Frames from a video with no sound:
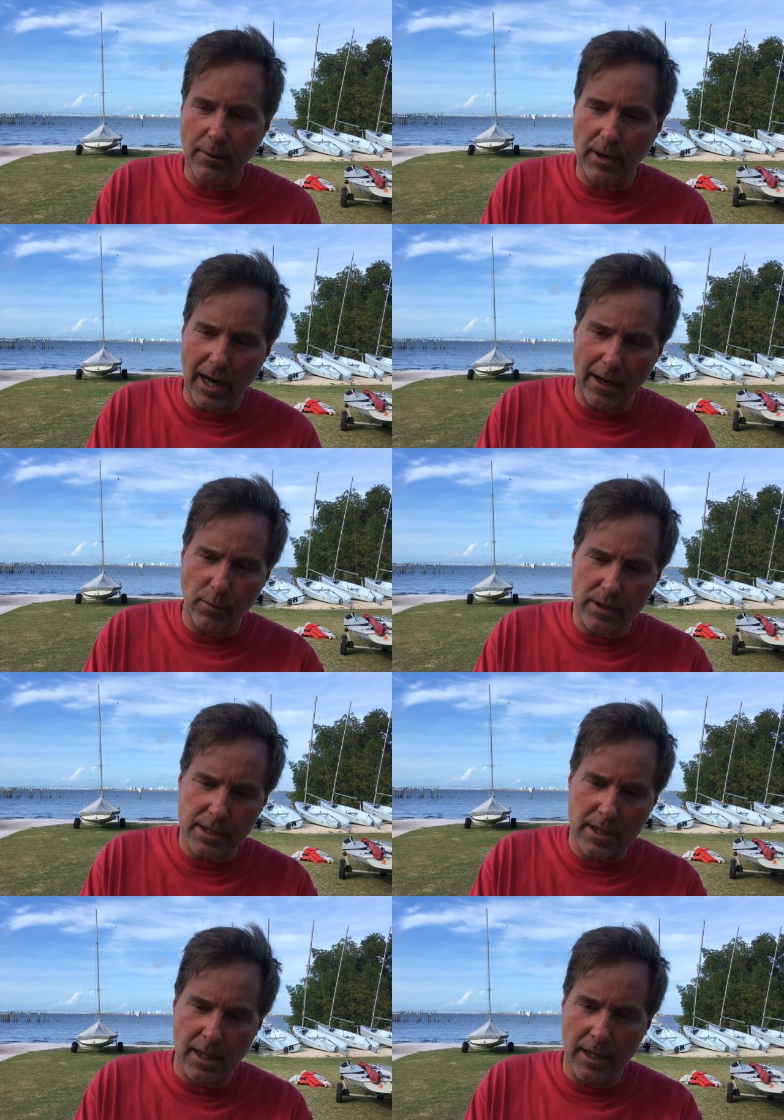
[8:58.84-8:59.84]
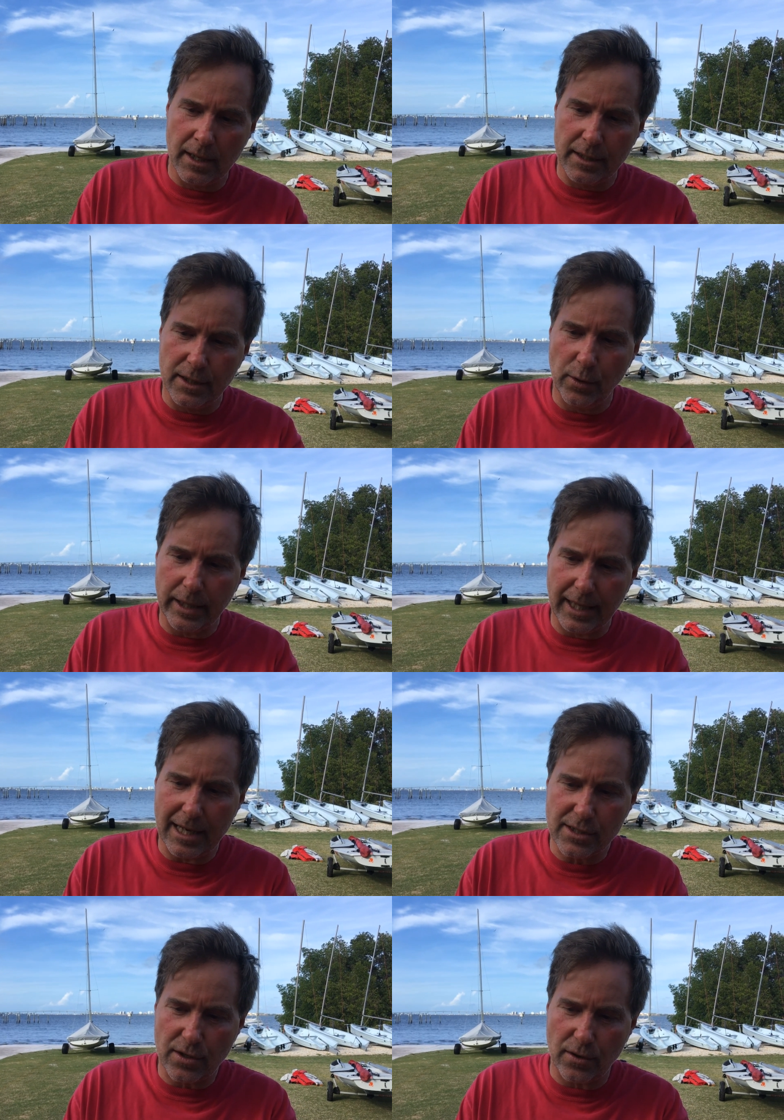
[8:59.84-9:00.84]
and I was
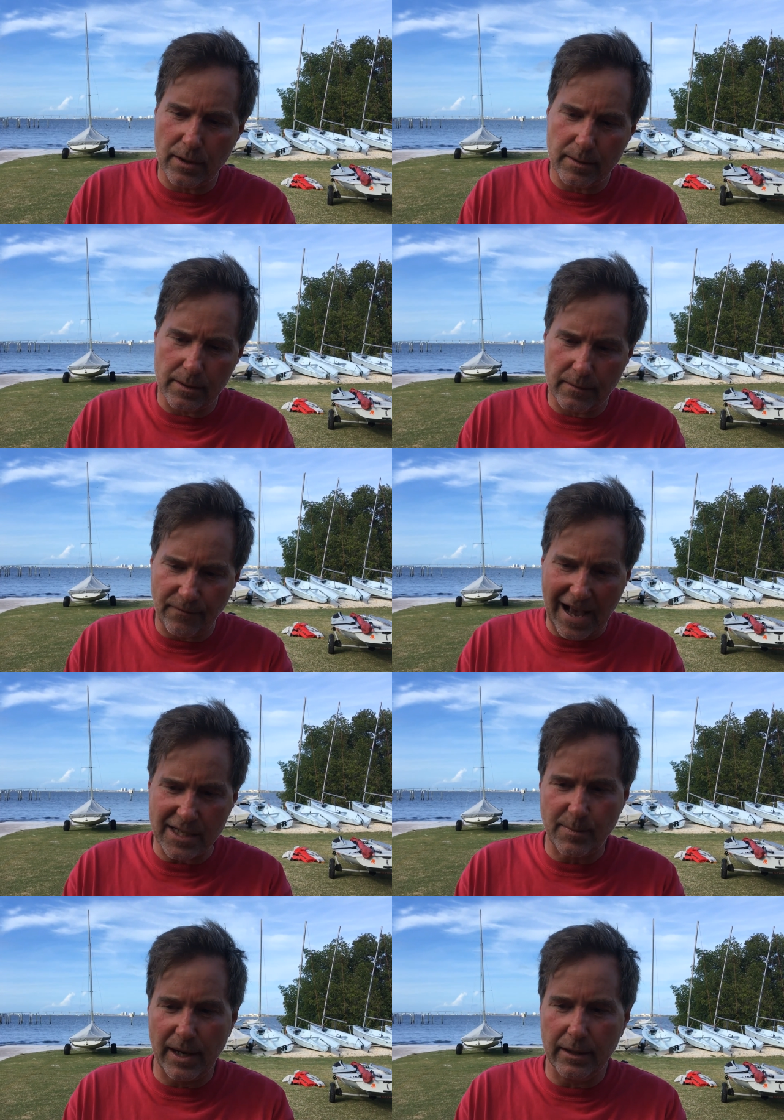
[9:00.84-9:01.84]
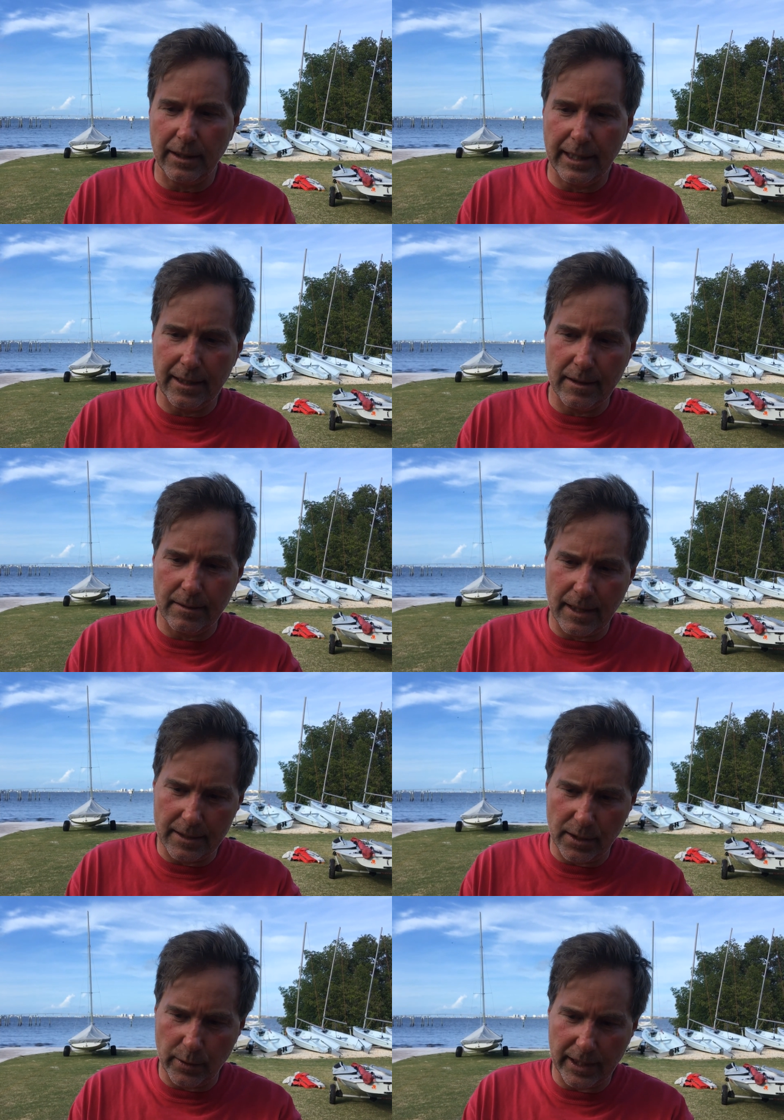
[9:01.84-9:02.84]
doing an S-turn fast by the
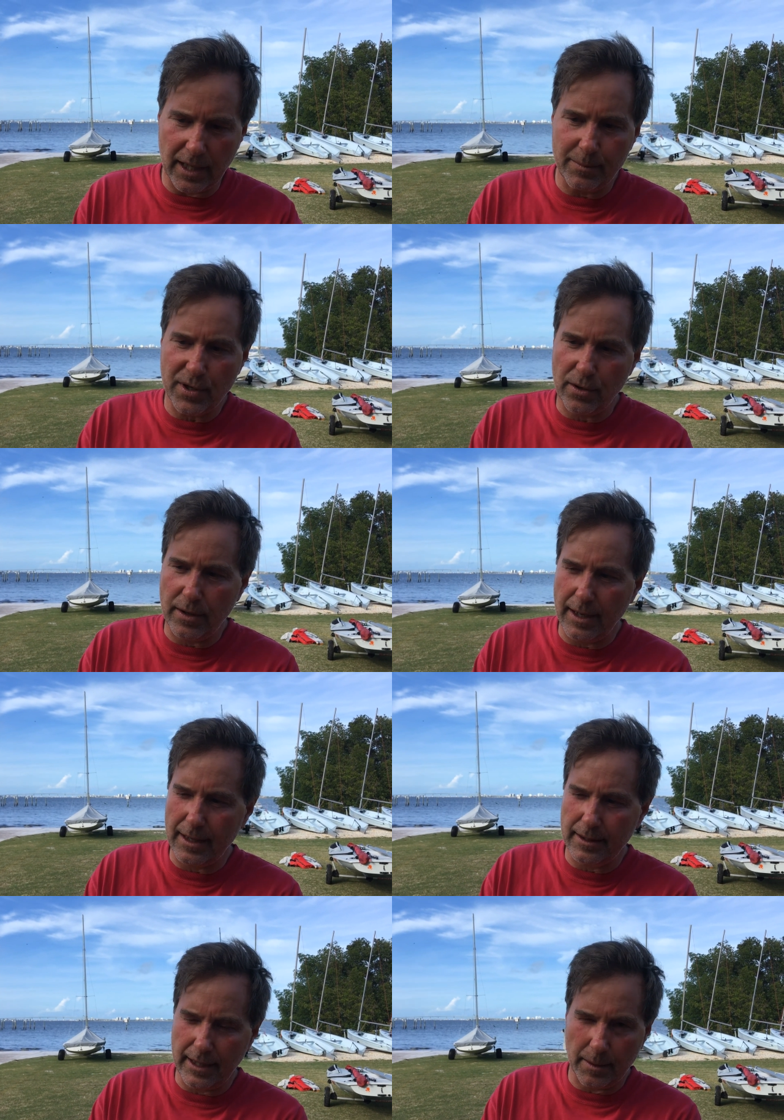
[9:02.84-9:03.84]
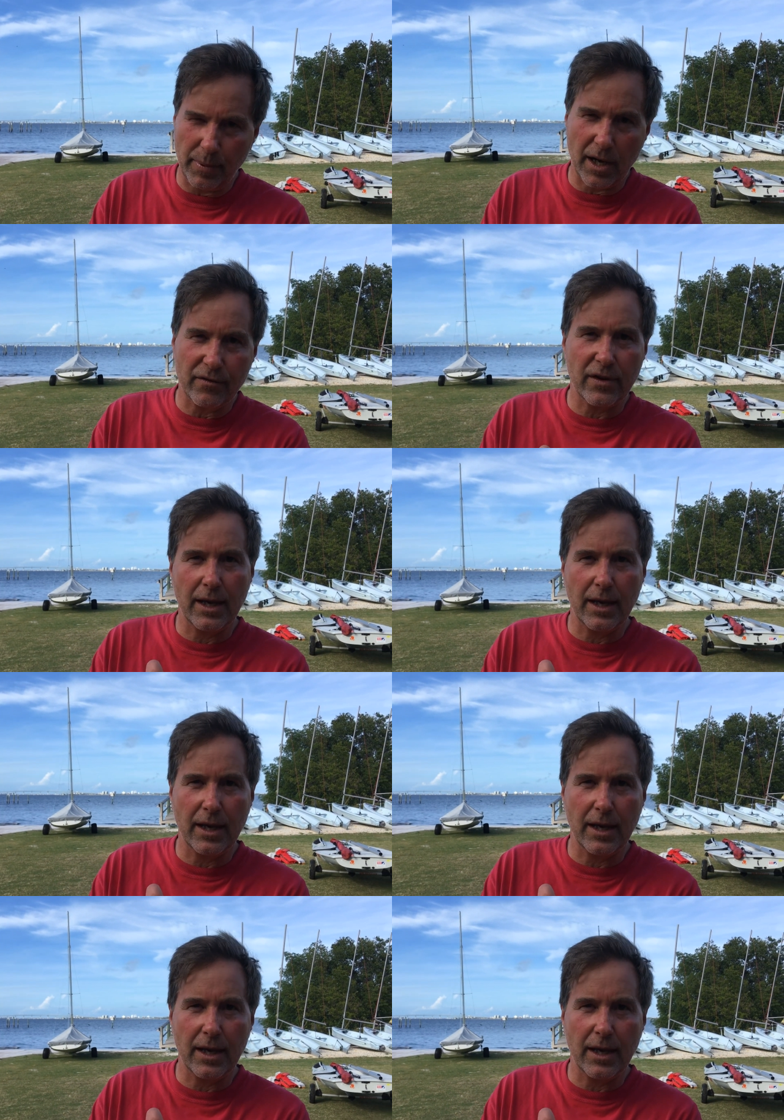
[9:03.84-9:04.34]
lee, then doing an upturn and a